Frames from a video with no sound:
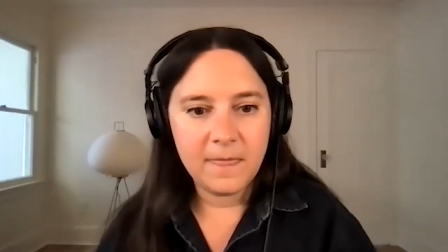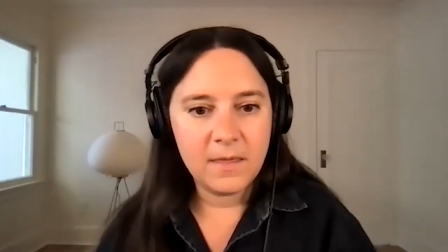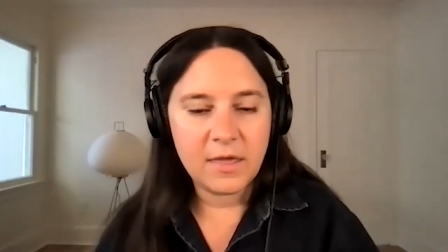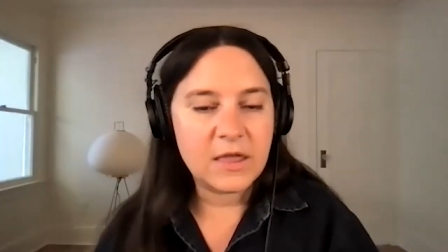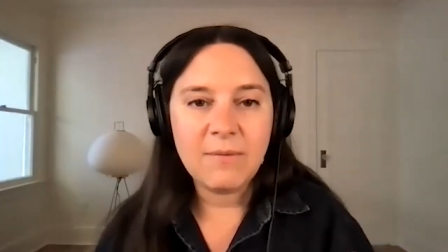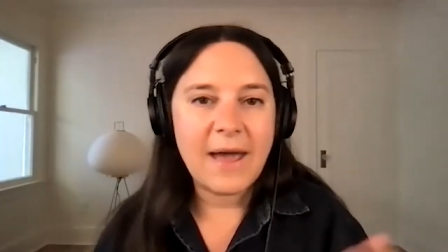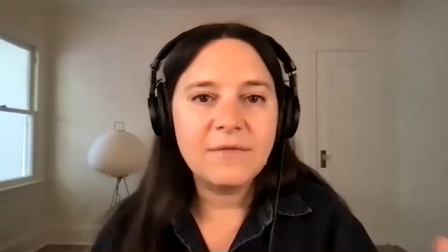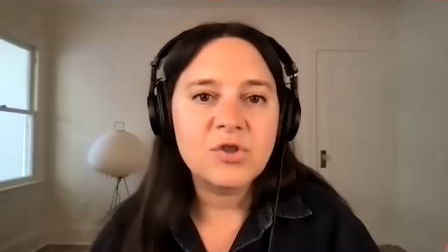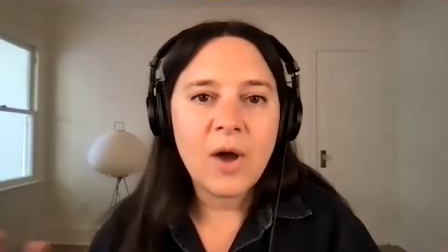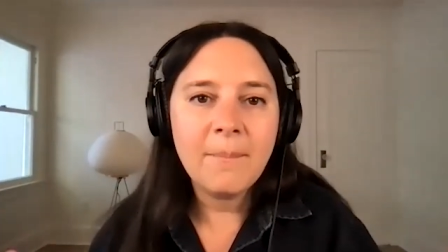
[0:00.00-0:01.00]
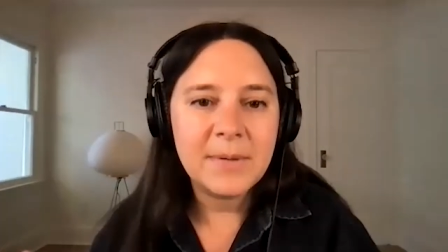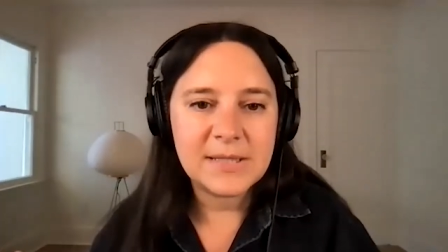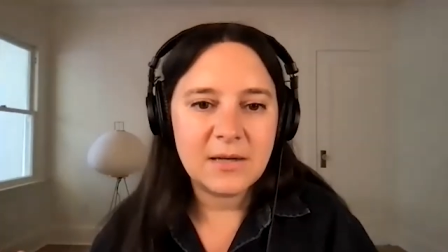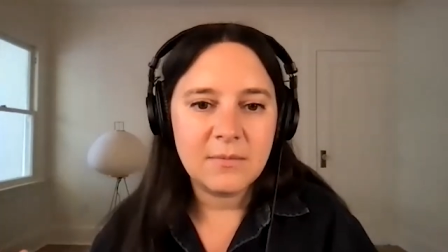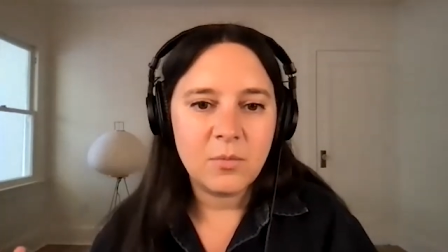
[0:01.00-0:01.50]
the threat of
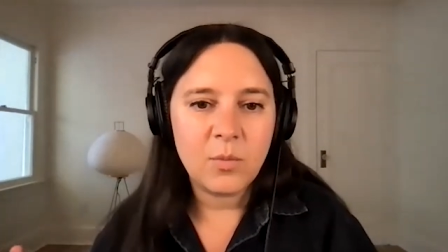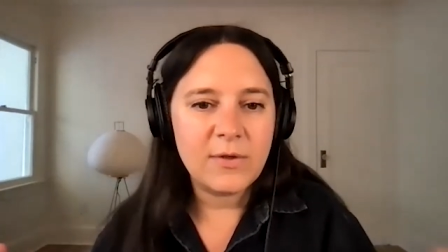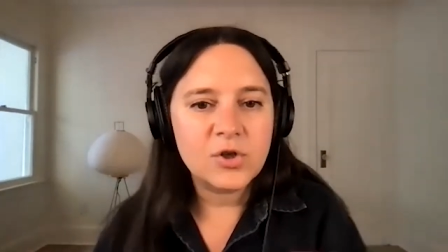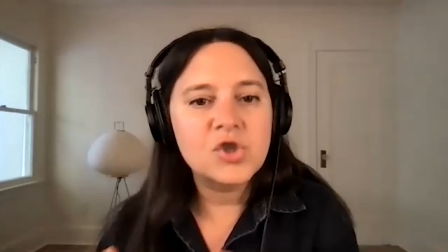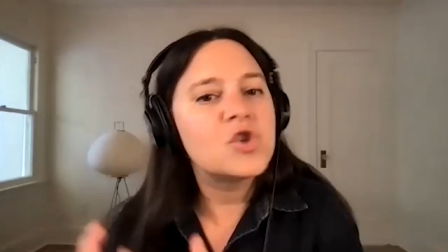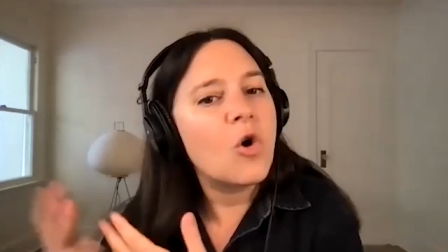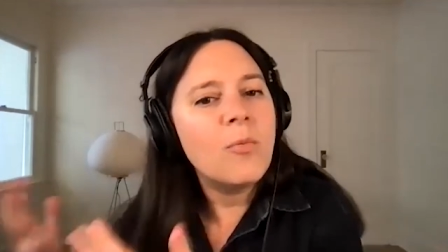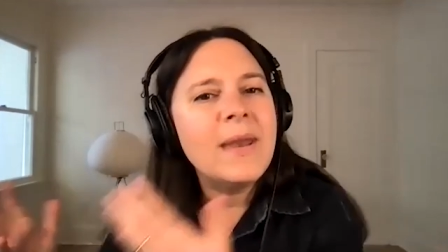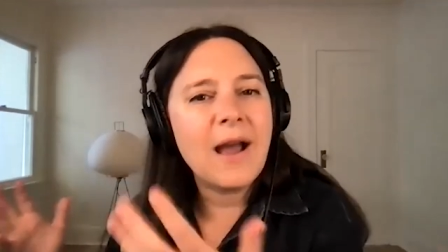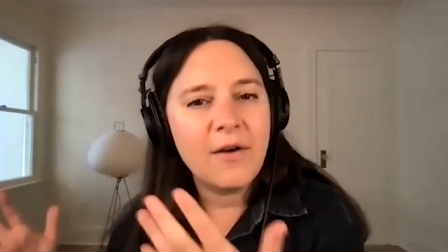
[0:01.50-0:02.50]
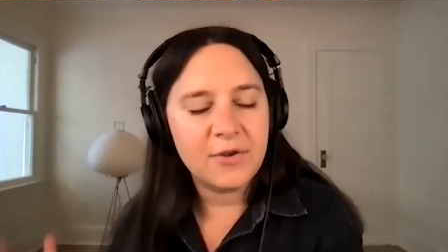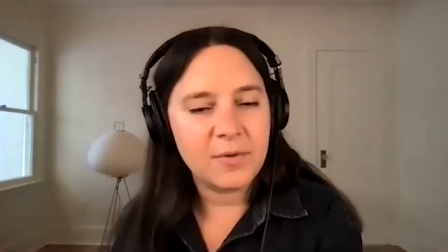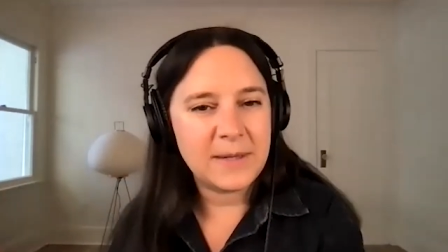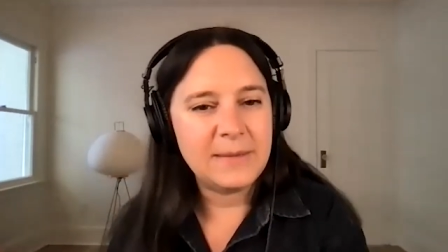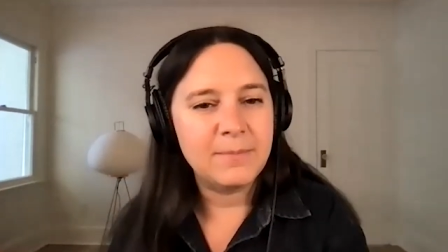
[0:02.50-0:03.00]
Trumpism when there's so many
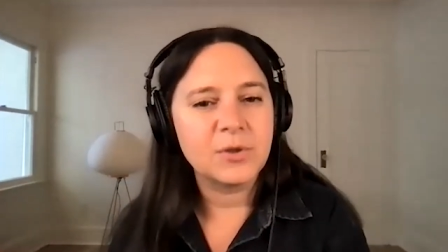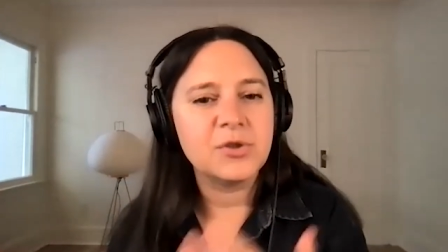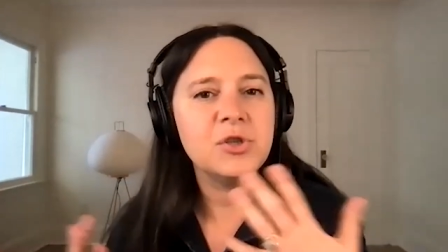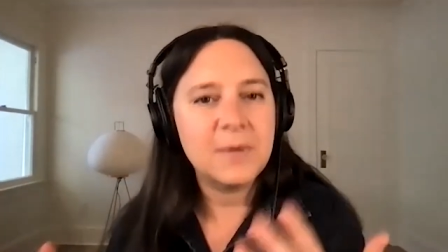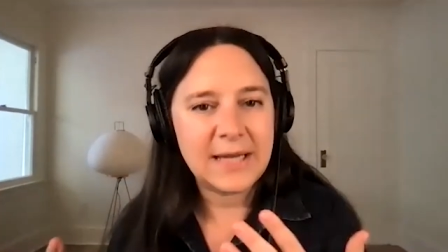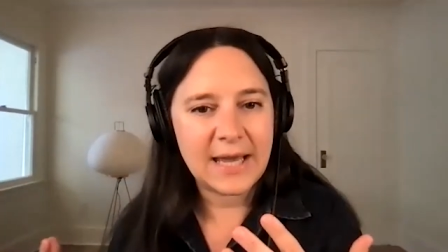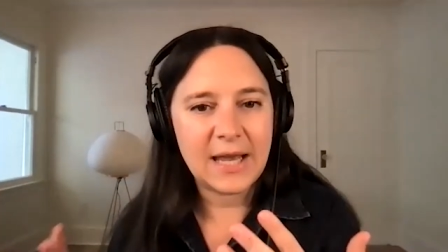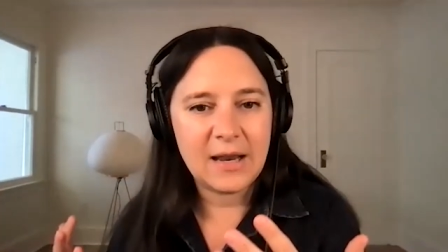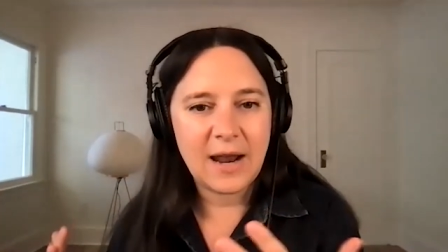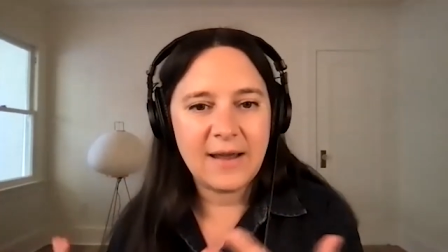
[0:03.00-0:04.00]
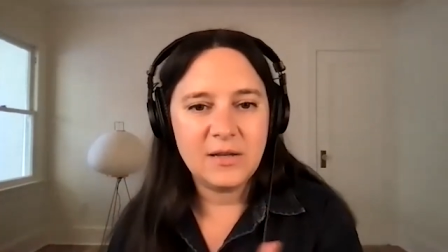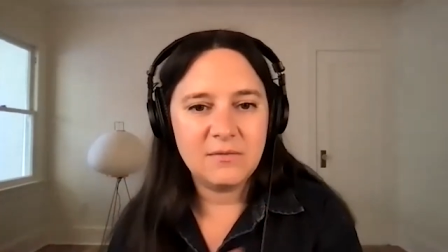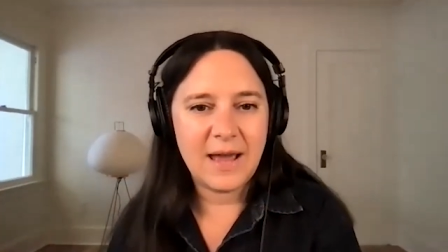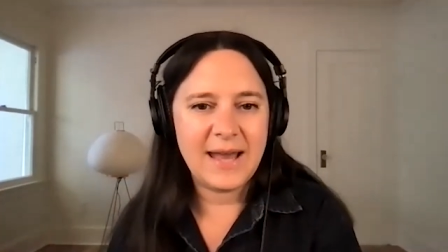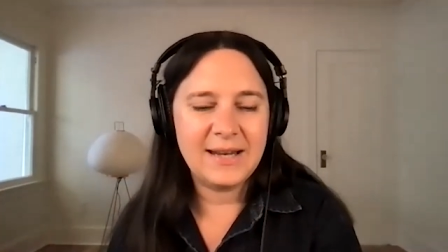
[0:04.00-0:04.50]
other people doing it. And I
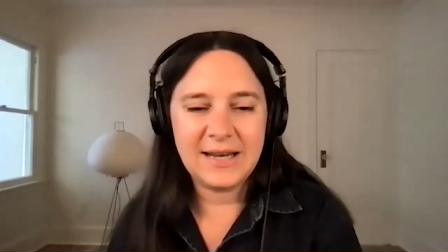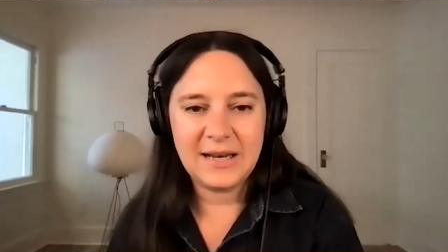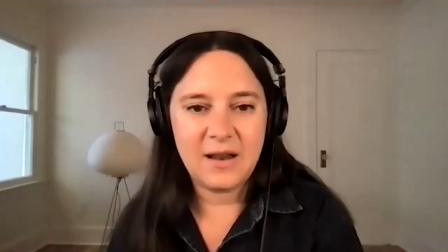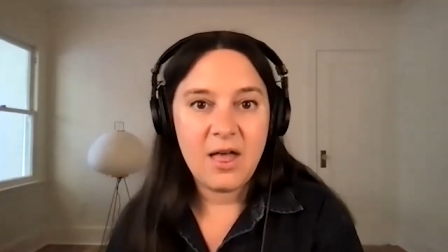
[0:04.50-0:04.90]
edited